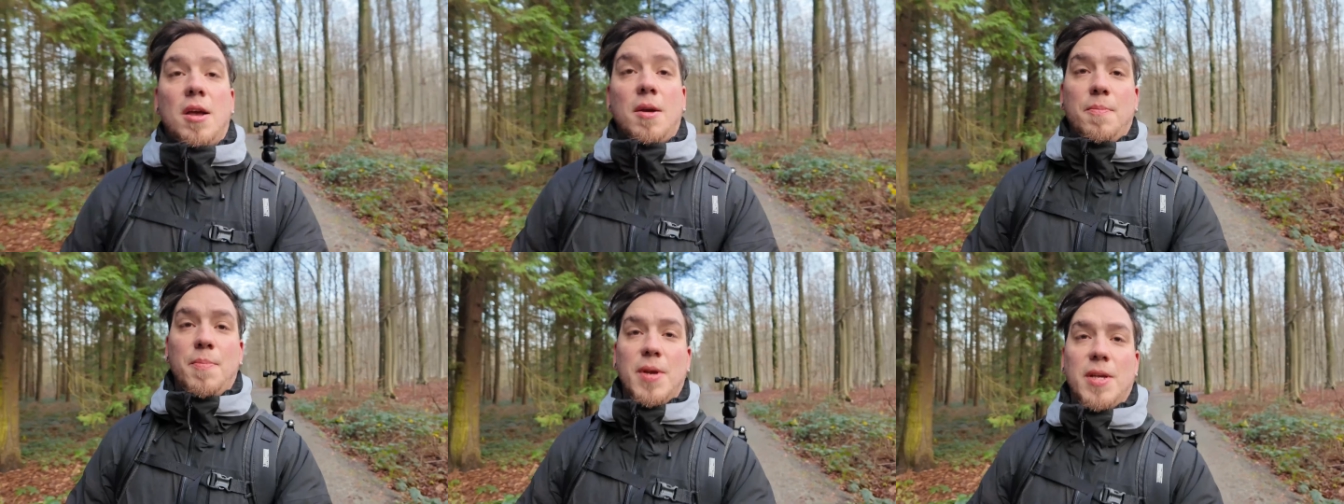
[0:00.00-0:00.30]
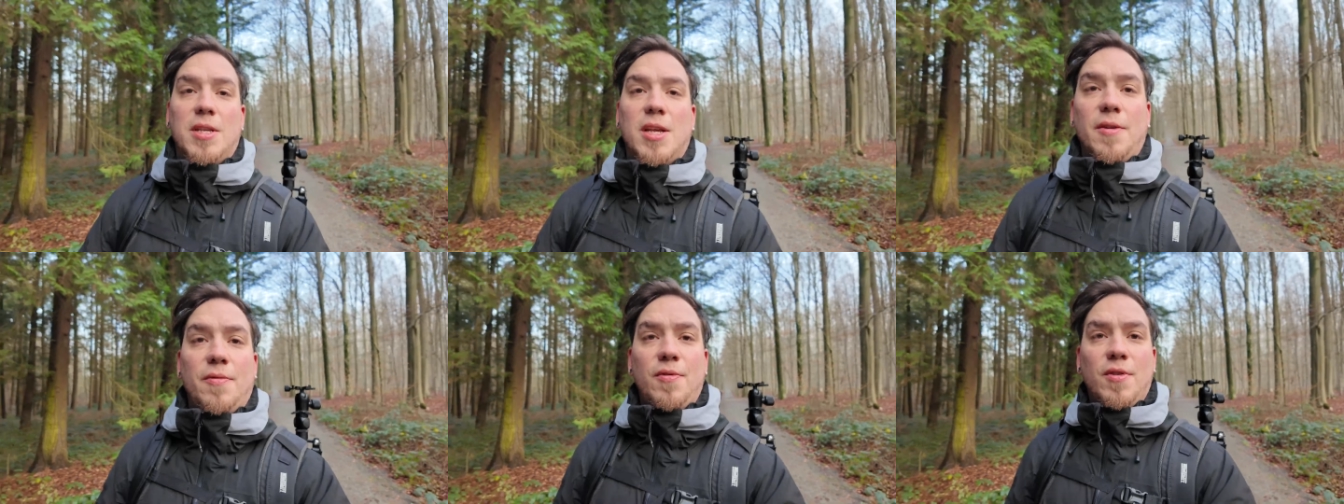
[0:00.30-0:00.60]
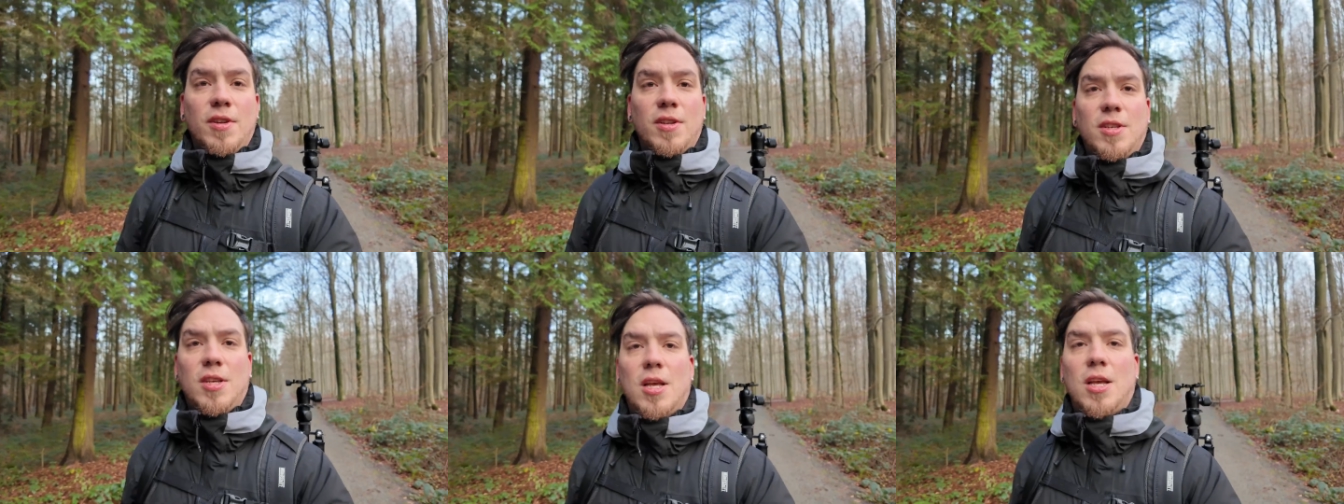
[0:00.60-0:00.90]
be
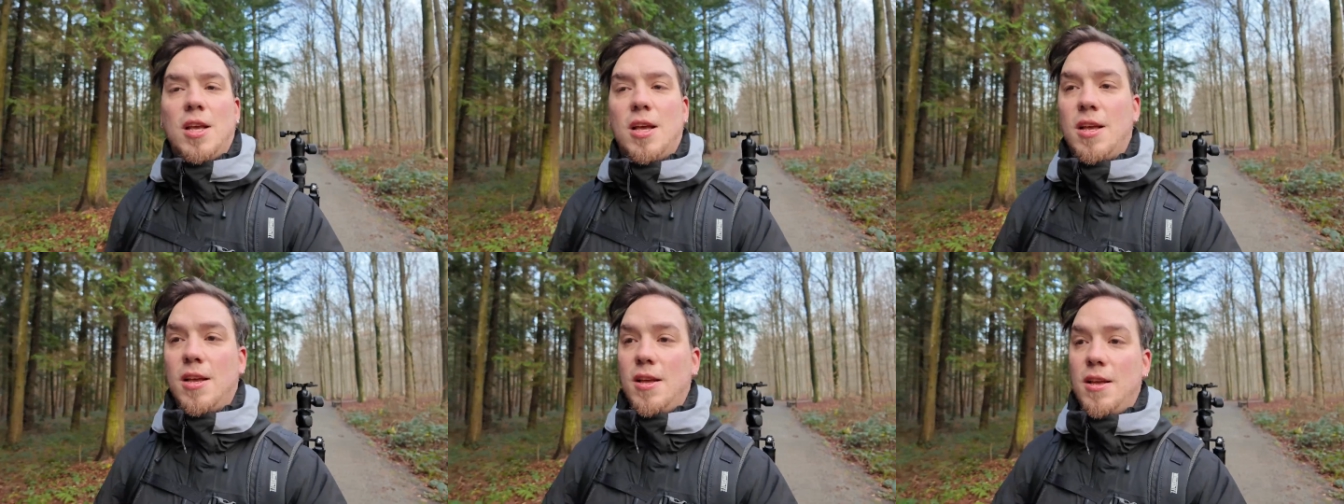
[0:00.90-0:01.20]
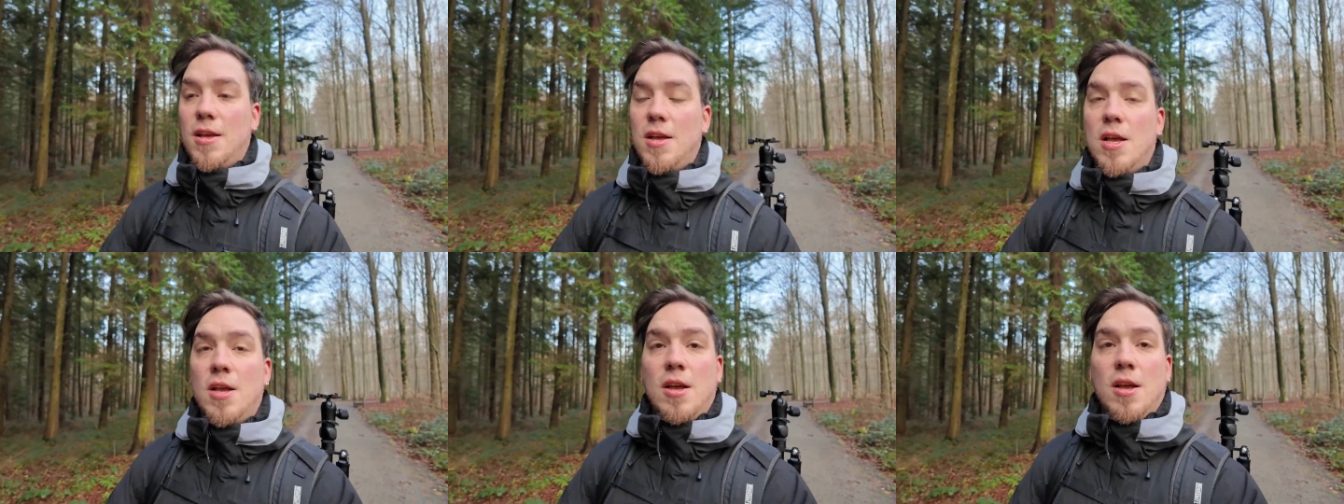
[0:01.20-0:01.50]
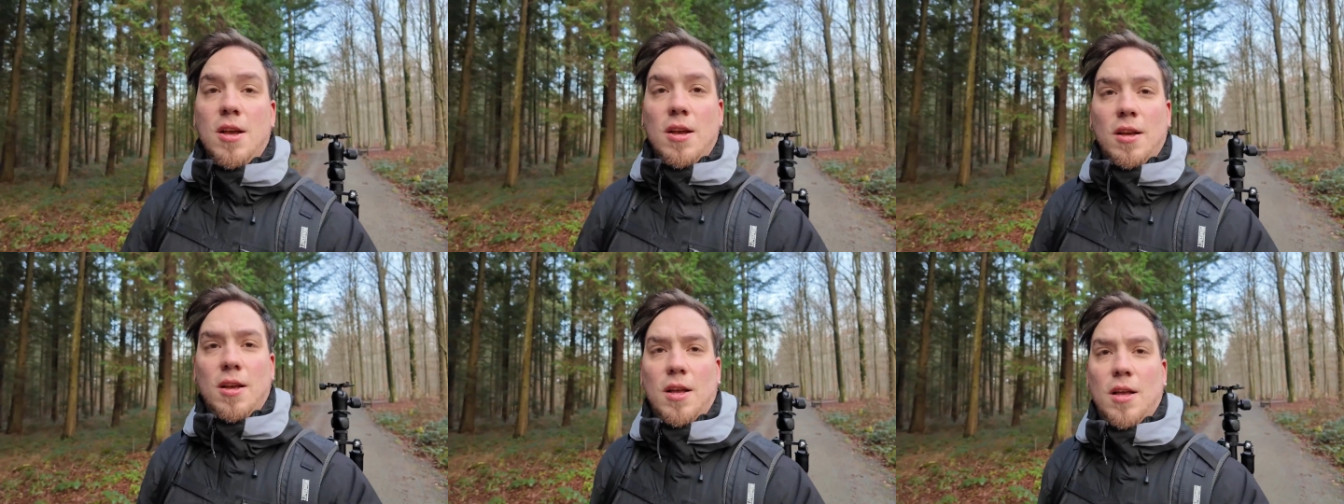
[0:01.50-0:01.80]
different.
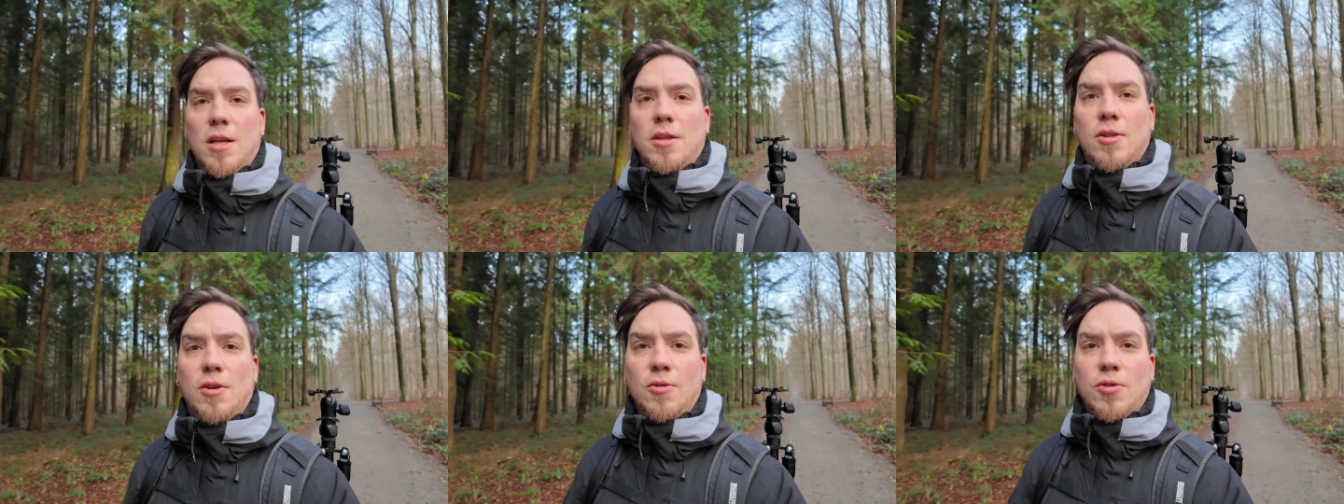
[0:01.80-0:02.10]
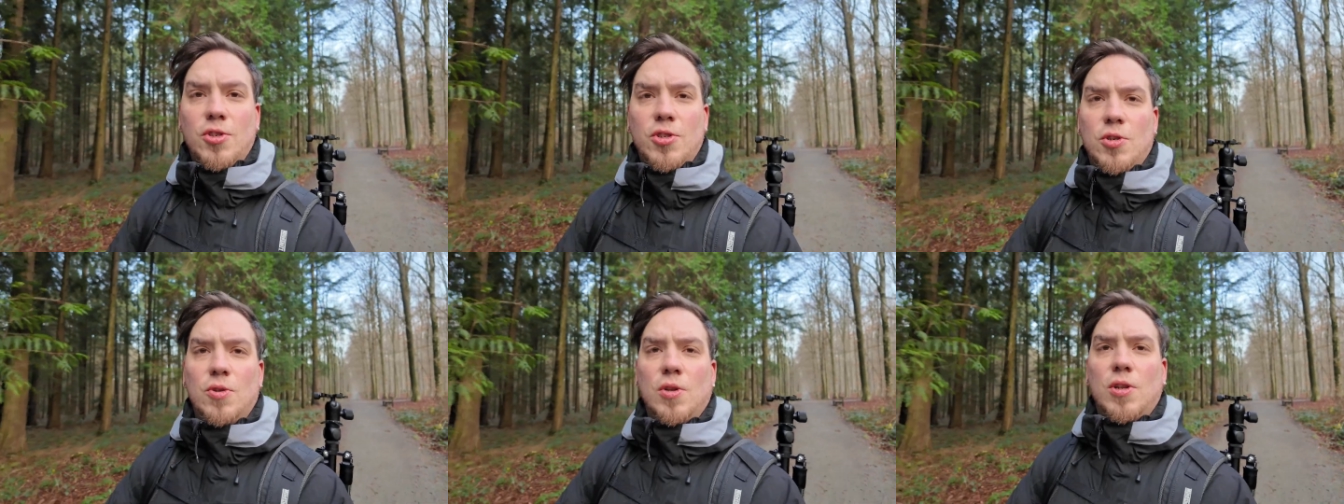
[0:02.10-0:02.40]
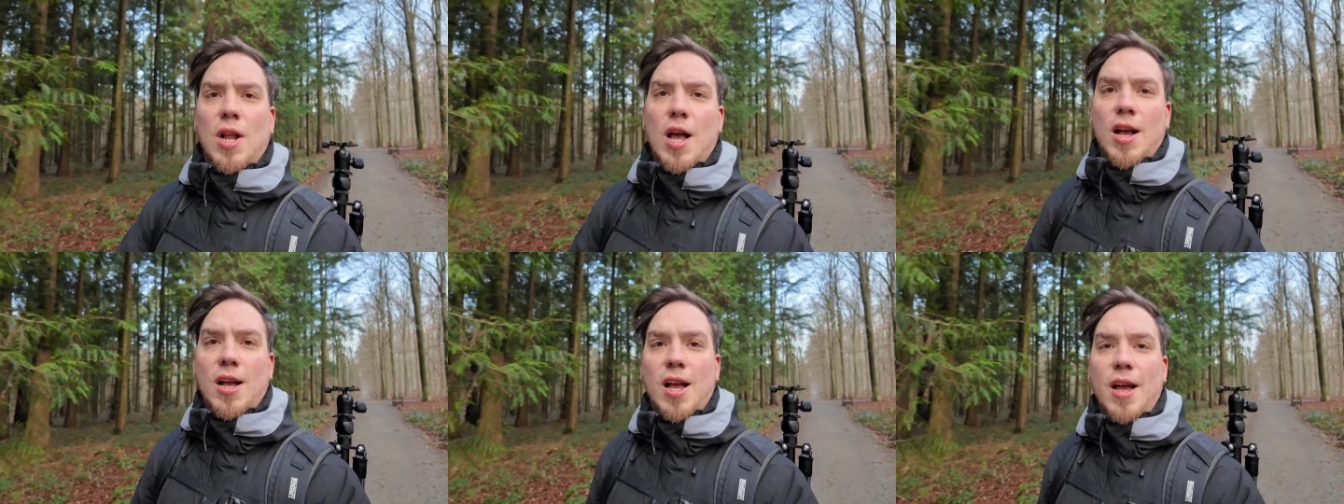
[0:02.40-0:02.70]
Don't shoot
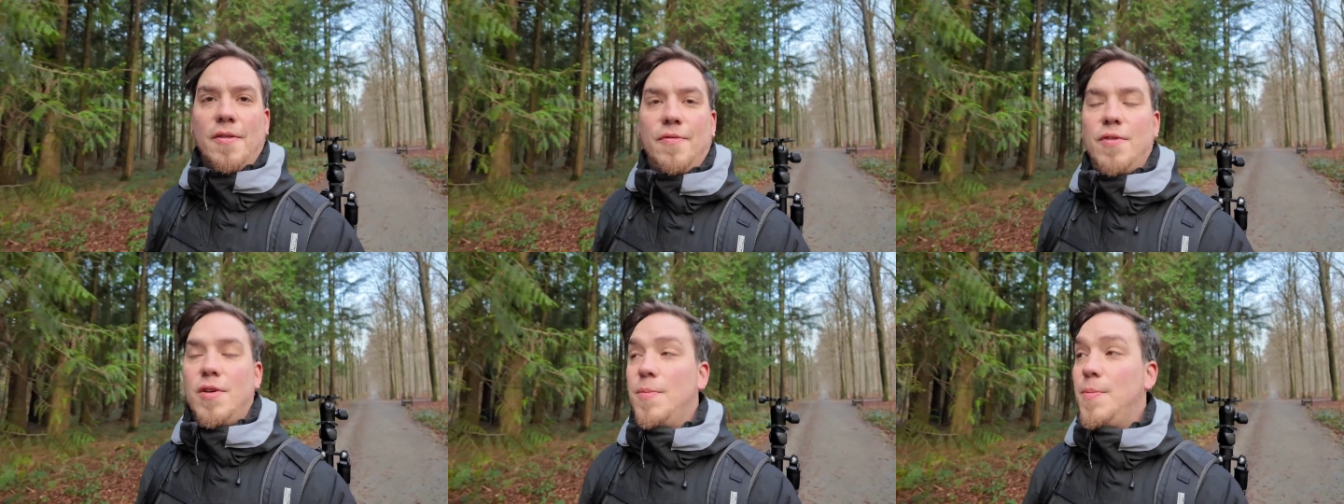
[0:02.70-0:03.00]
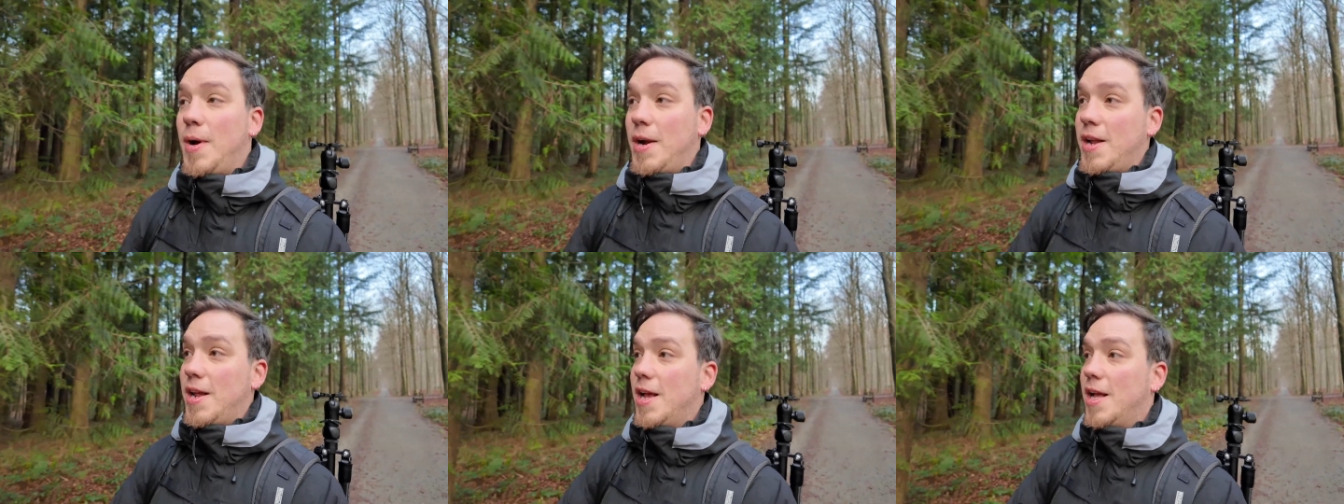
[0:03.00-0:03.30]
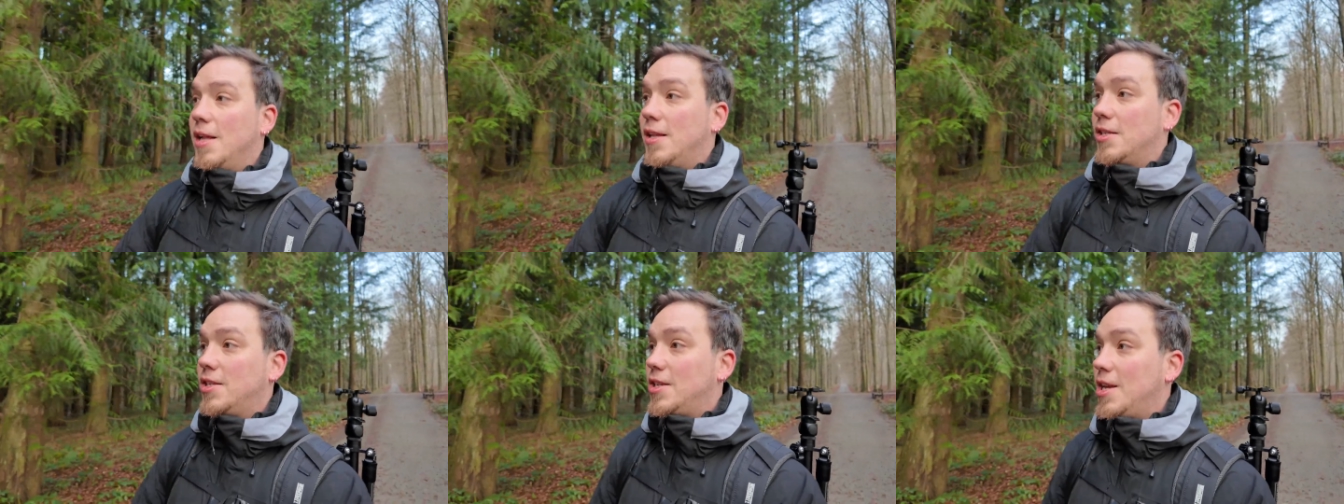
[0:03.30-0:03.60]
like everybody
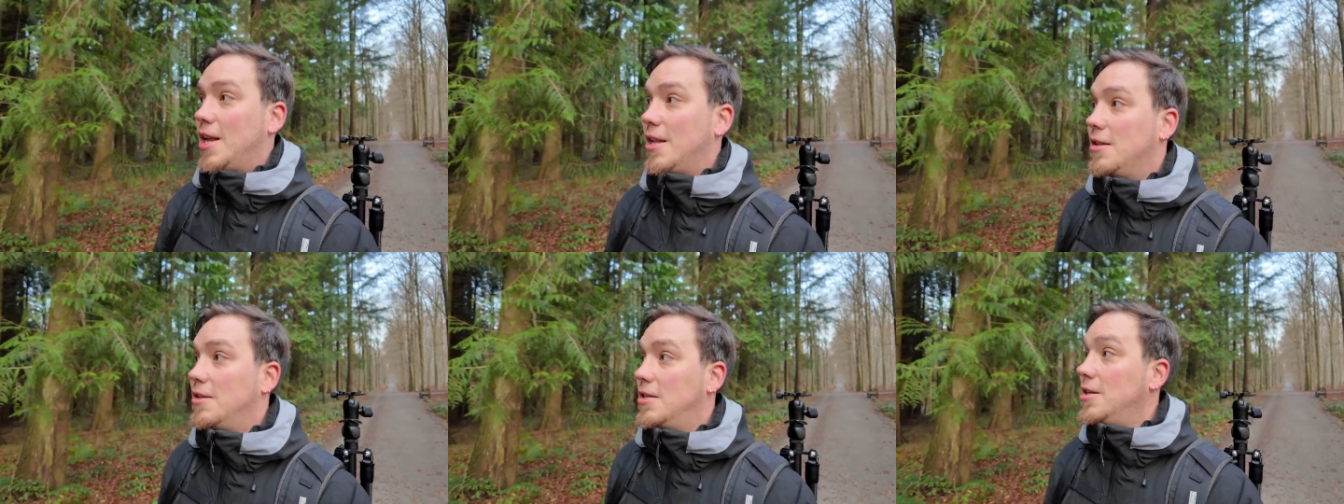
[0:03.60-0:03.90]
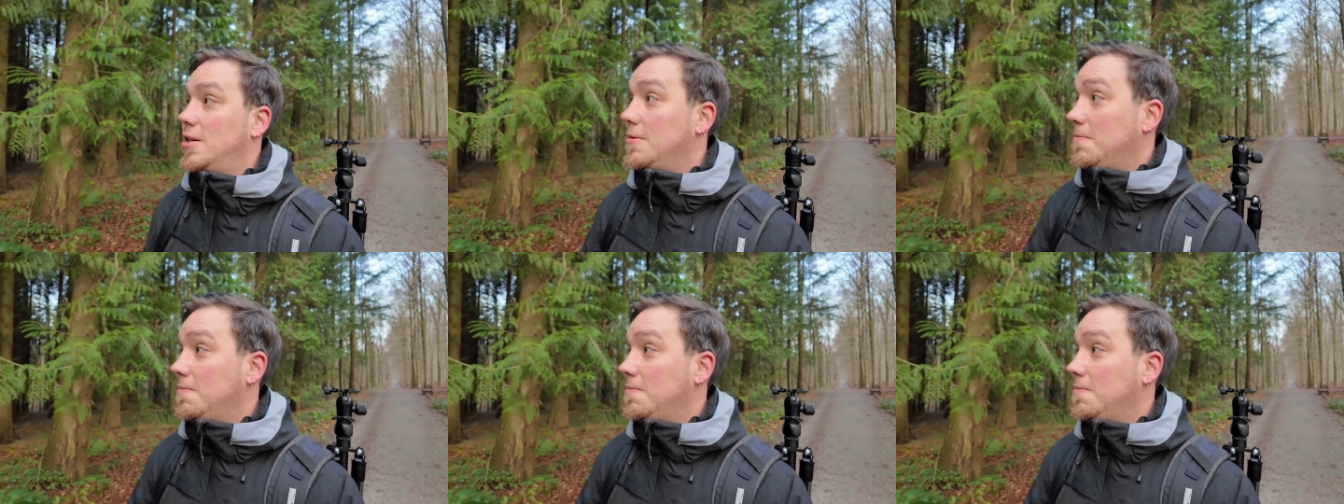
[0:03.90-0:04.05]
else, and